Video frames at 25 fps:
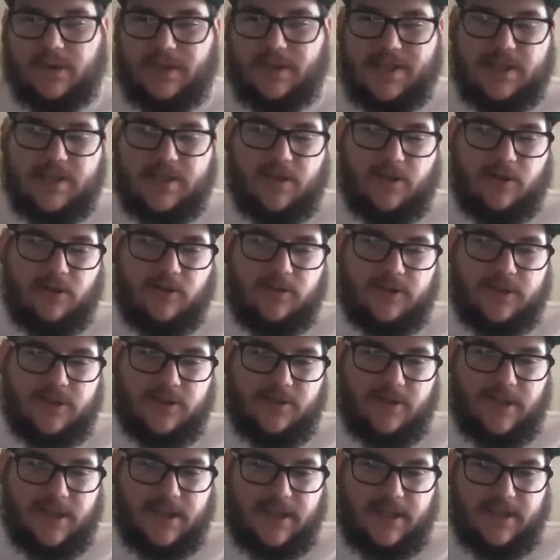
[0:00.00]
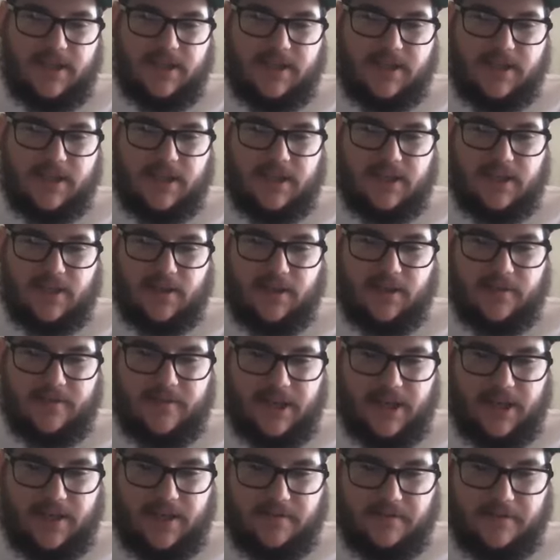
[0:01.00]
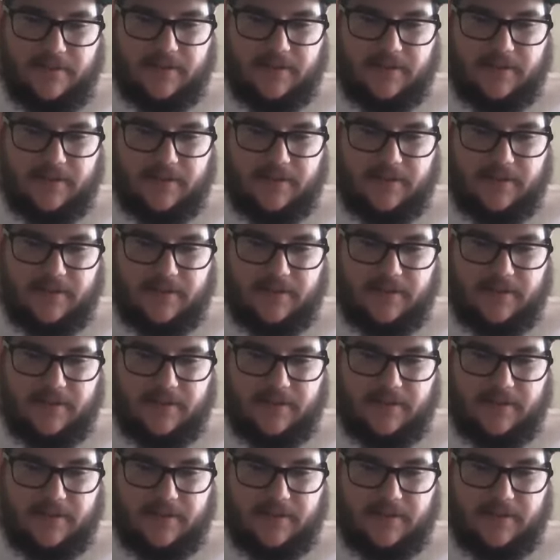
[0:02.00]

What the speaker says: He's old too, right? He's like 35.